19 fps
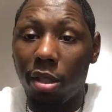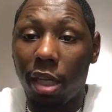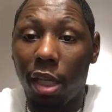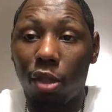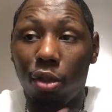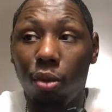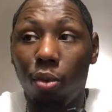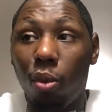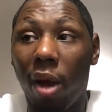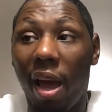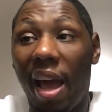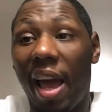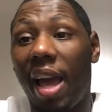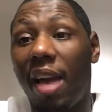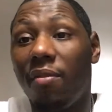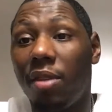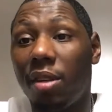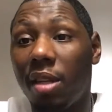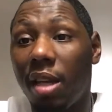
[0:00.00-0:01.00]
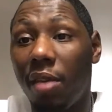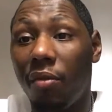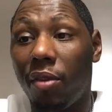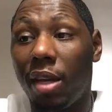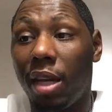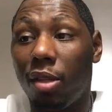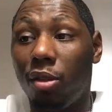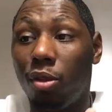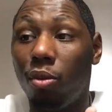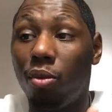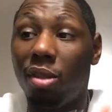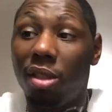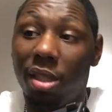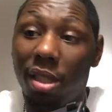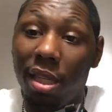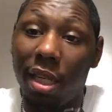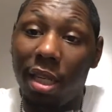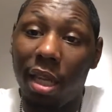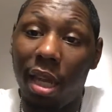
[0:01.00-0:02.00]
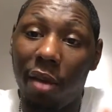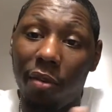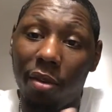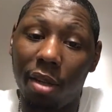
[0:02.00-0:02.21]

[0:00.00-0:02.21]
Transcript: they do have a knife, and I do see that they have